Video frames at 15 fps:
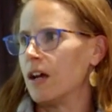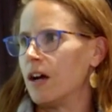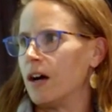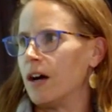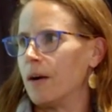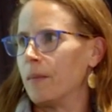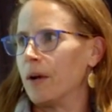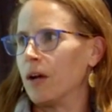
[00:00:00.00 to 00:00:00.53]

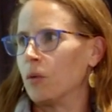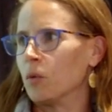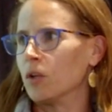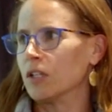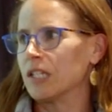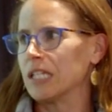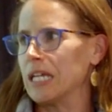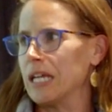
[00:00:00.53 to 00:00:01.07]
I
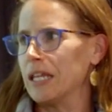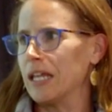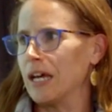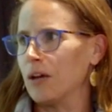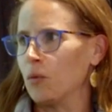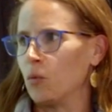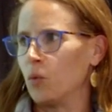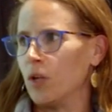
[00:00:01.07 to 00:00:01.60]
will say
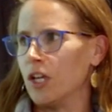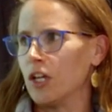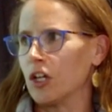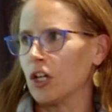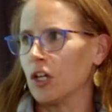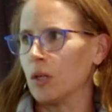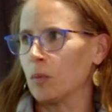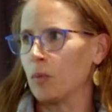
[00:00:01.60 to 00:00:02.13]
that we
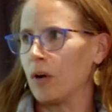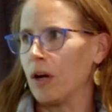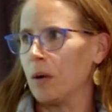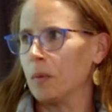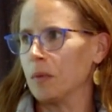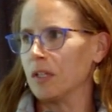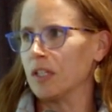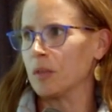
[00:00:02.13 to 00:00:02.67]
could
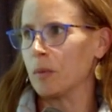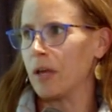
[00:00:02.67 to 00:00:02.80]
probably